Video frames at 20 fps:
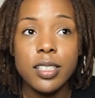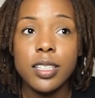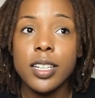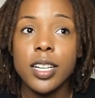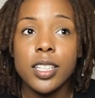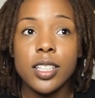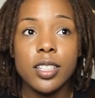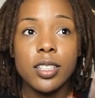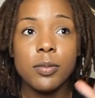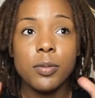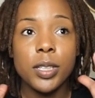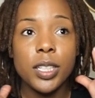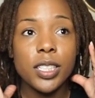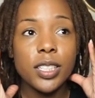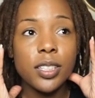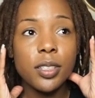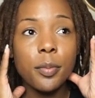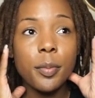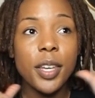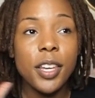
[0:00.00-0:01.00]
And I just wanted
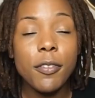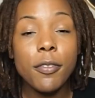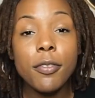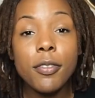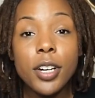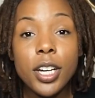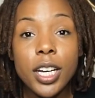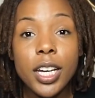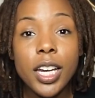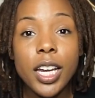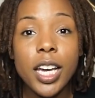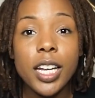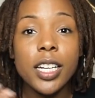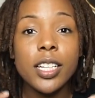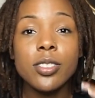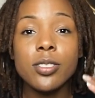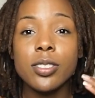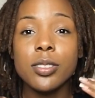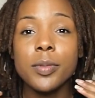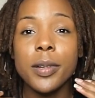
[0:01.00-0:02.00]
to be free and
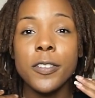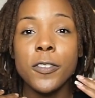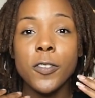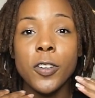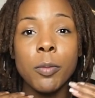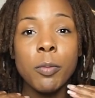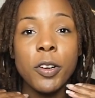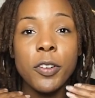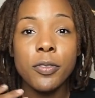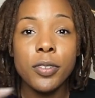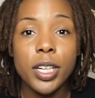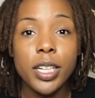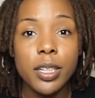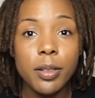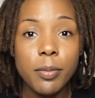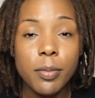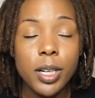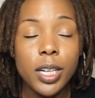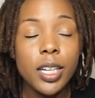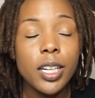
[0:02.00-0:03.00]
this was my form of freedom.